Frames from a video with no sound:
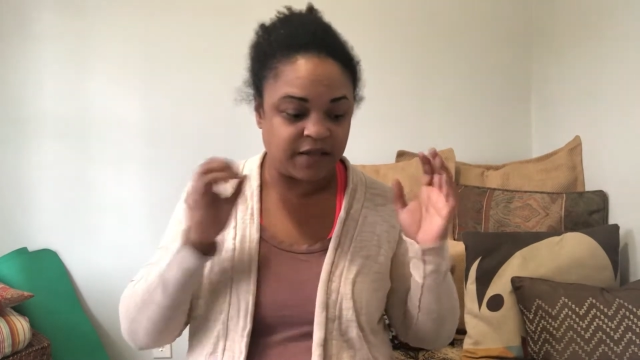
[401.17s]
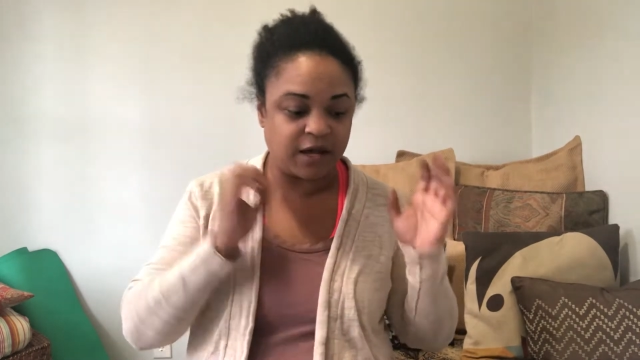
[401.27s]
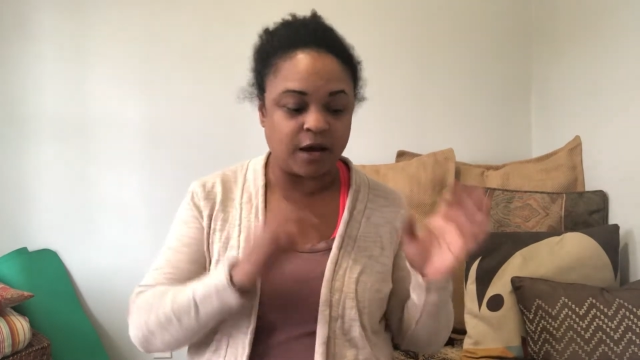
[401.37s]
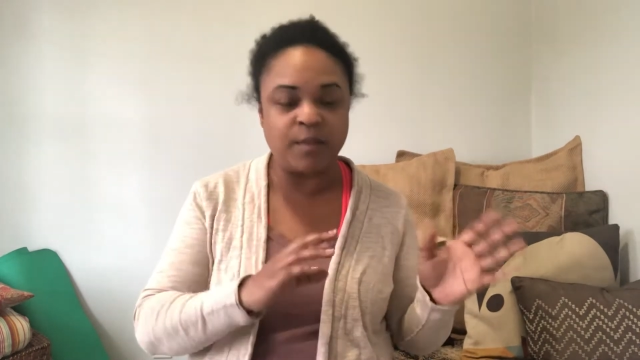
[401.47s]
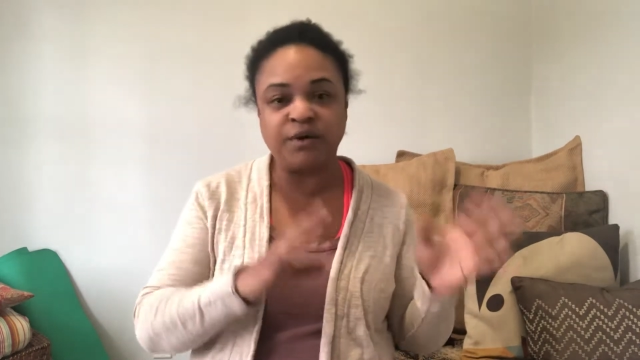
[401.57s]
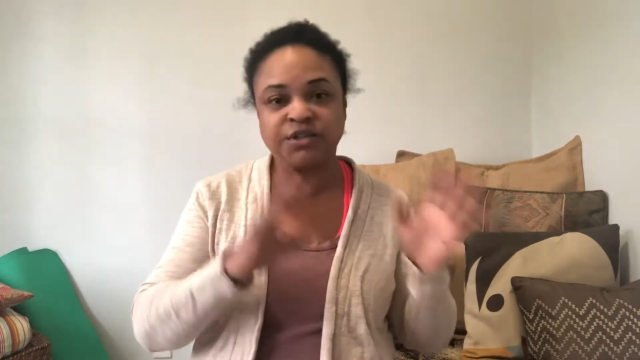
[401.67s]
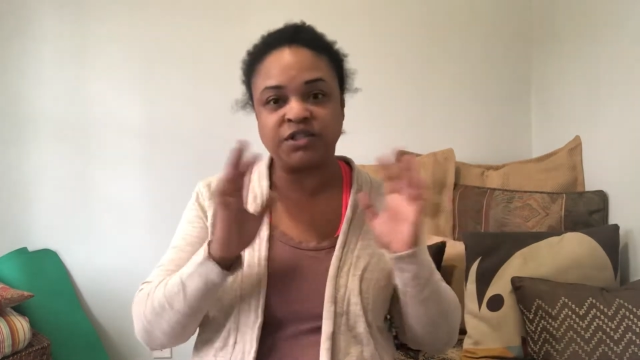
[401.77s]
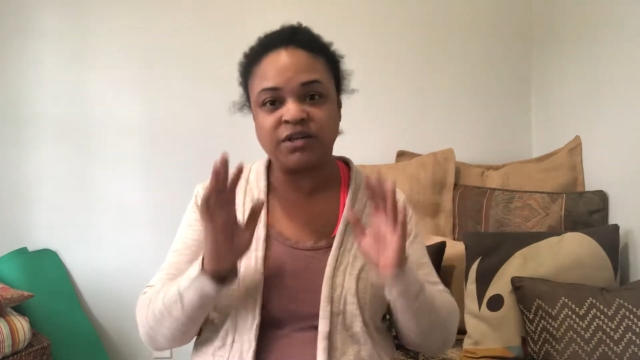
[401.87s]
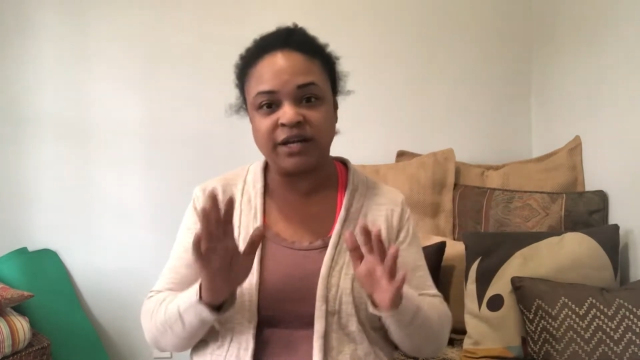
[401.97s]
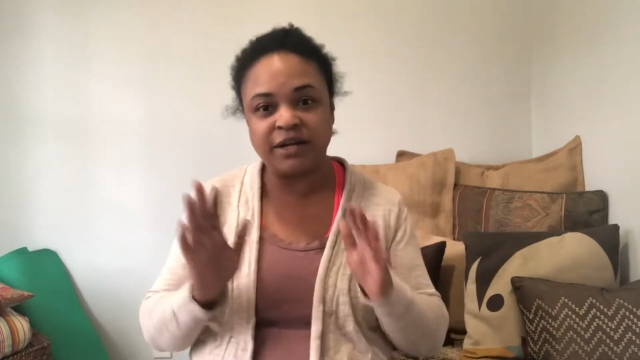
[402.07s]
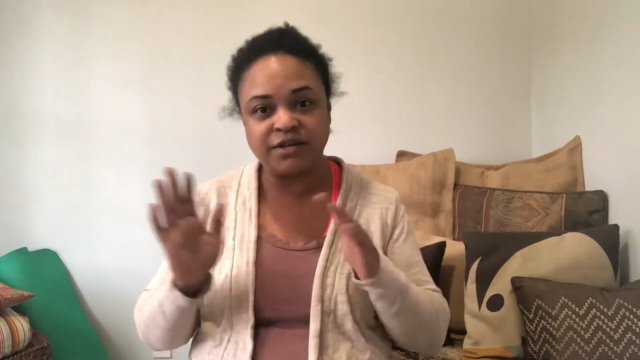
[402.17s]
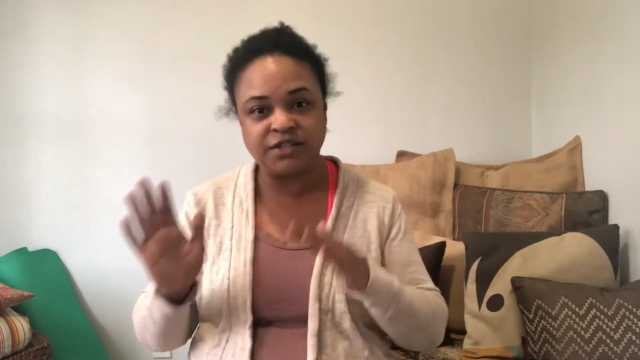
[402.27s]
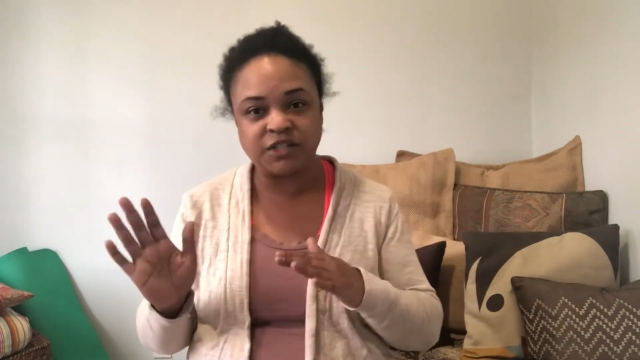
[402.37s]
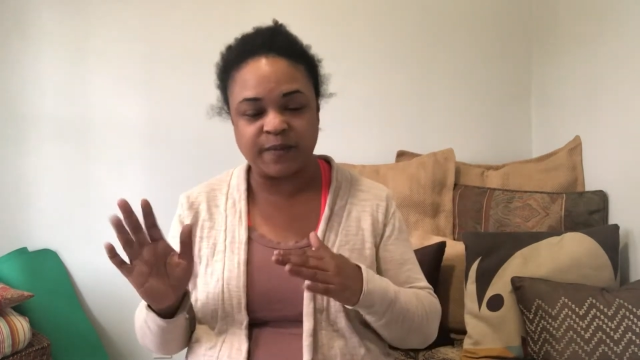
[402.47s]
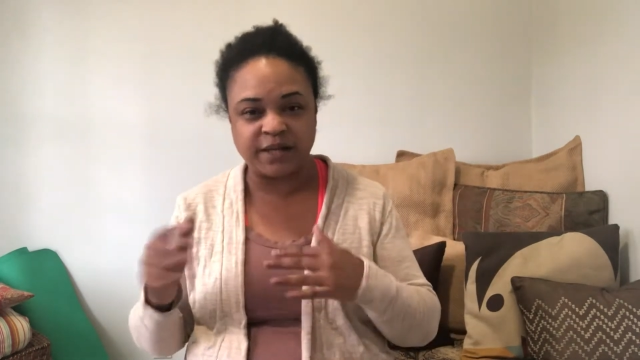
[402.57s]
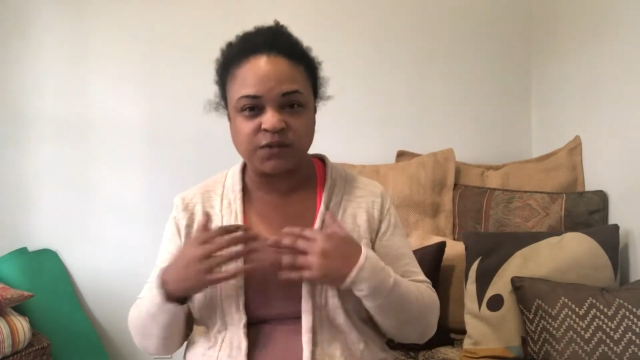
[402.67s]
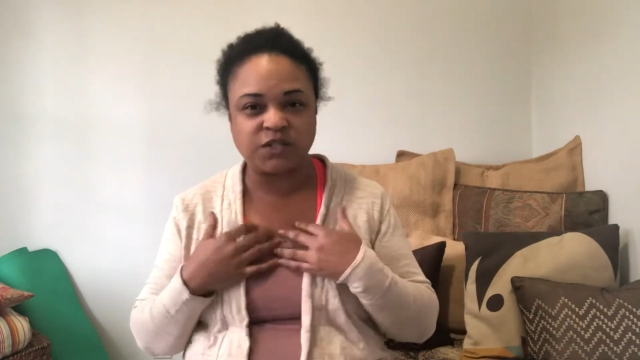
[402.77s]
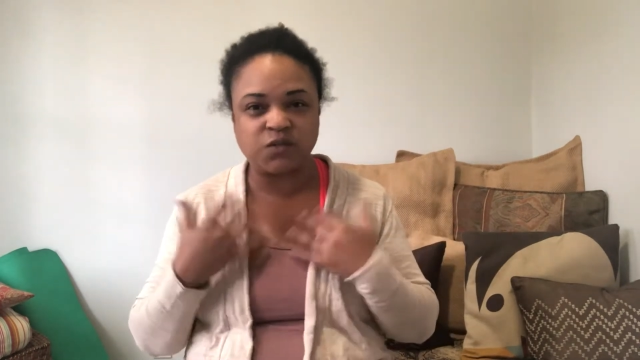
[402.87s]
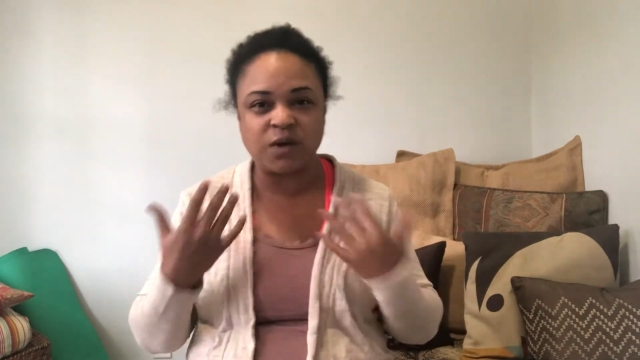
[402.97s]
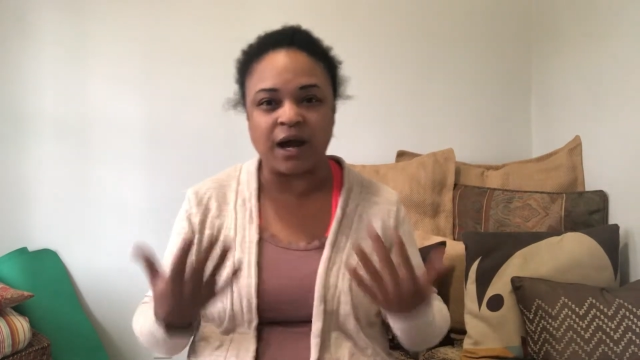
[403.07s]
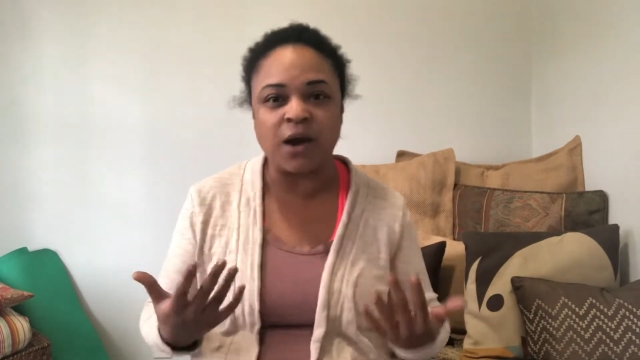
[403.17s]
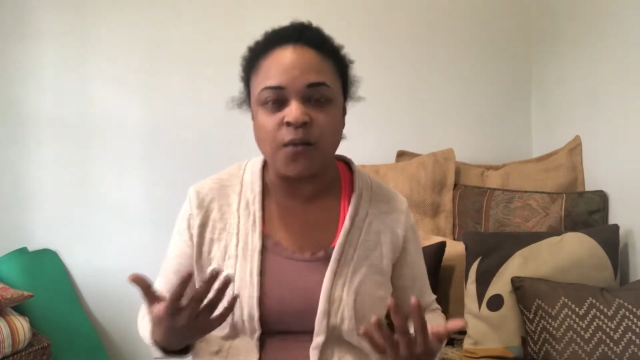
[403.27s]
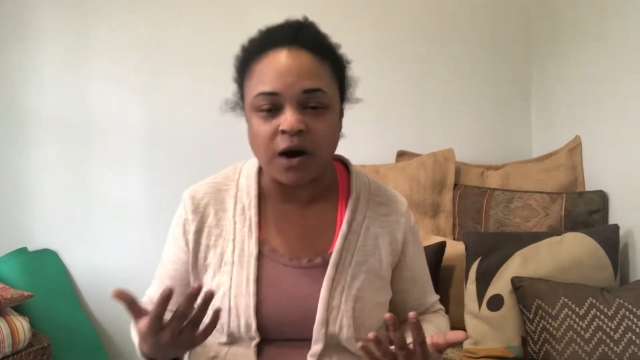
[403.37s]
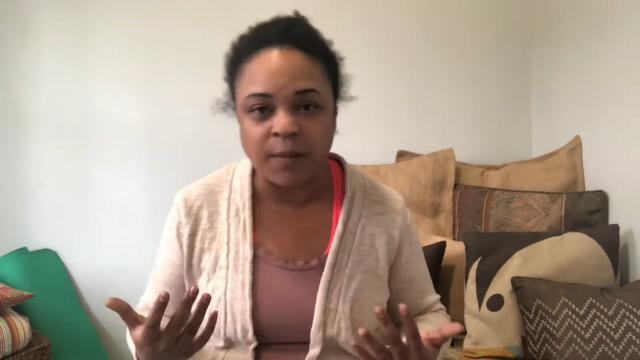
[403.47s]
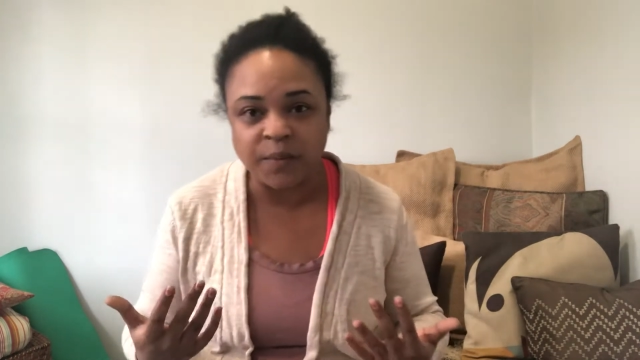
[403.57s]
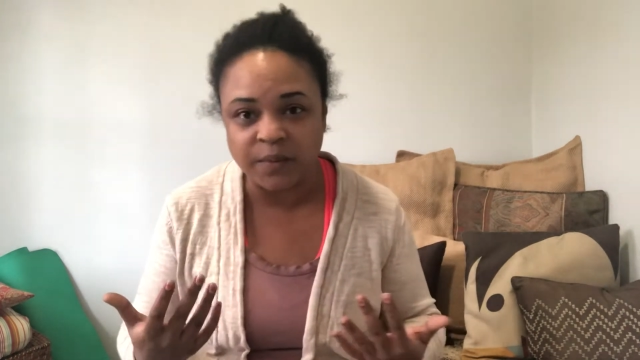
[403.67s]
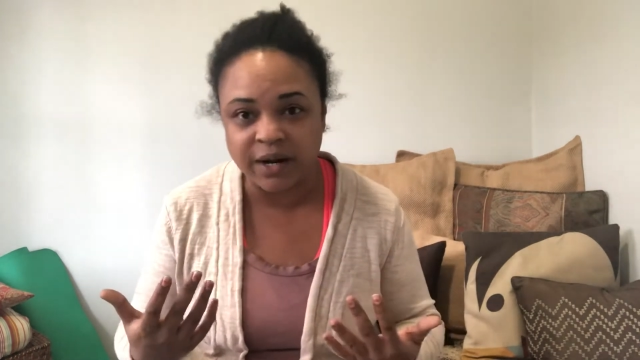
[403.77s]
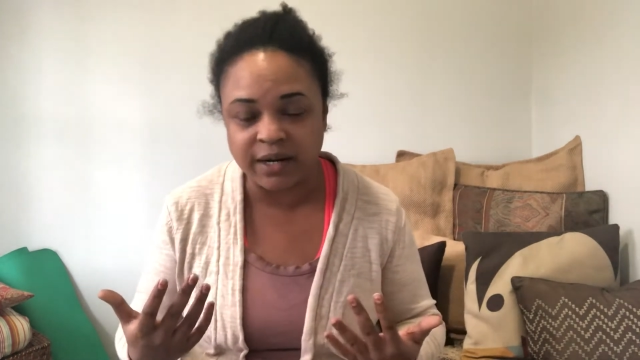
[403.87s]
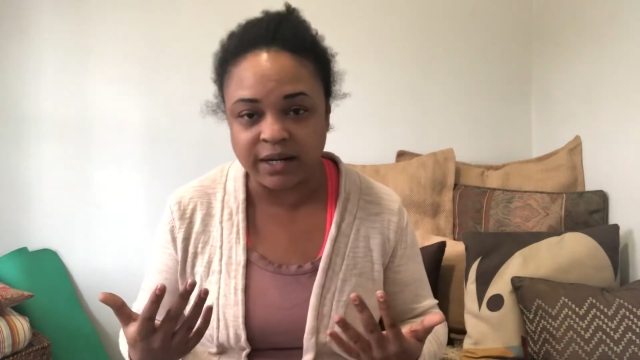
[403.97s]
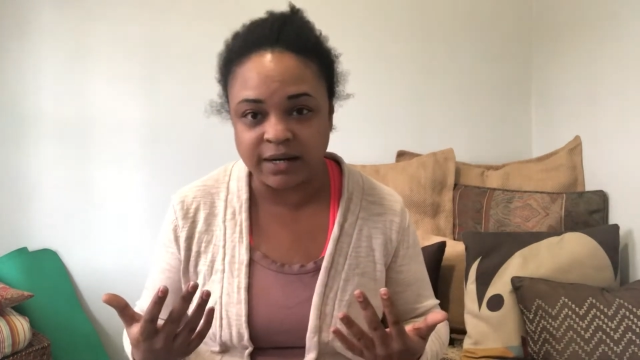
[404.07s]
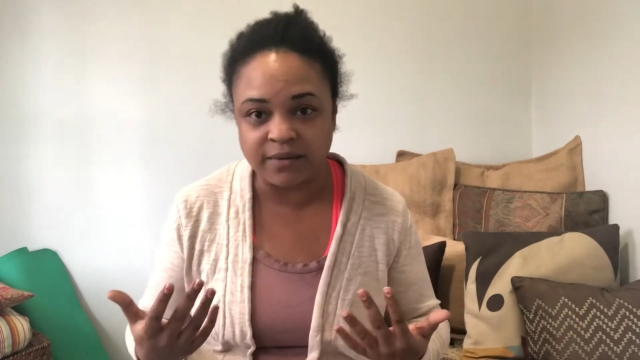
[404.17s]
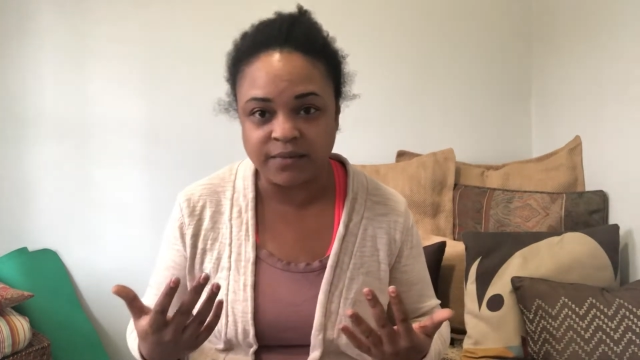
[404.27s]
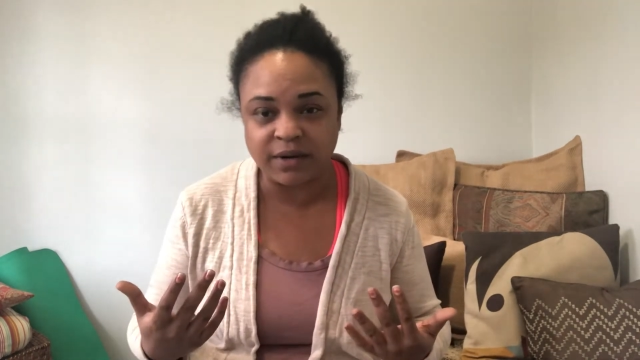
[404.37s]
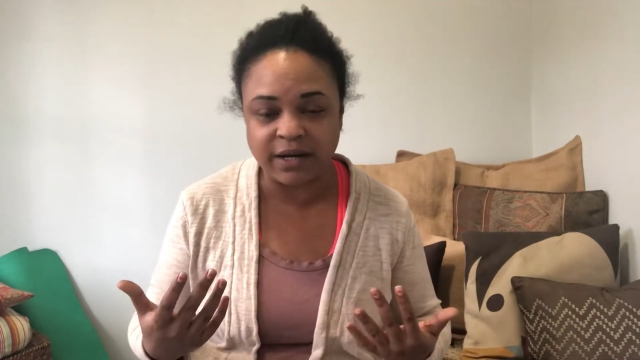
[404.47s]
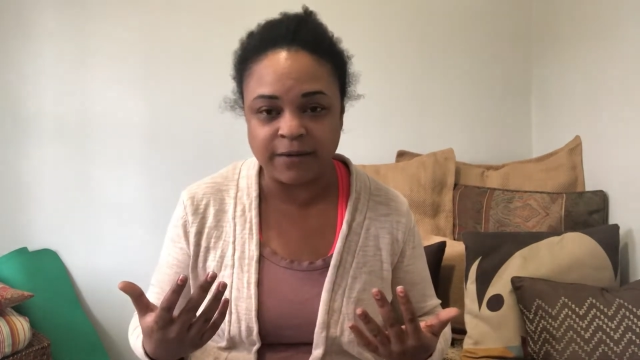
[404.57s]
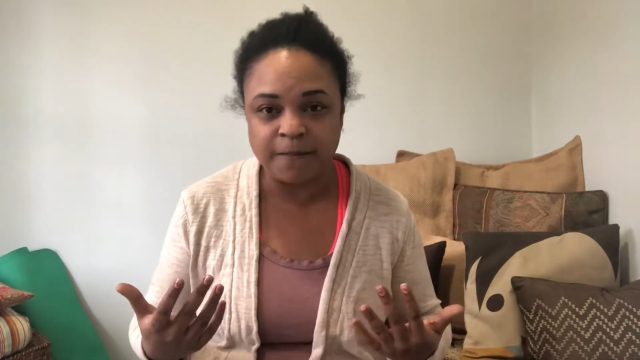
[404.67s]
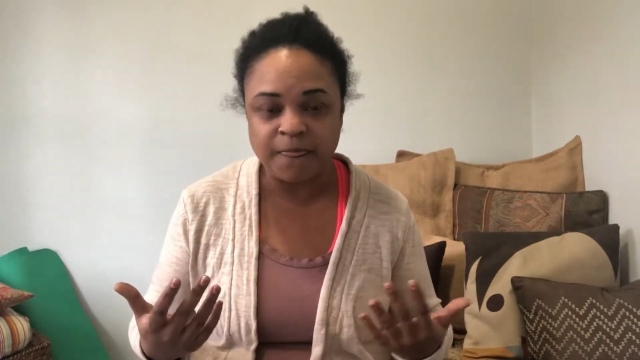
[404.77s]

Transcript: The emotional energy space, which is where I operate in, right?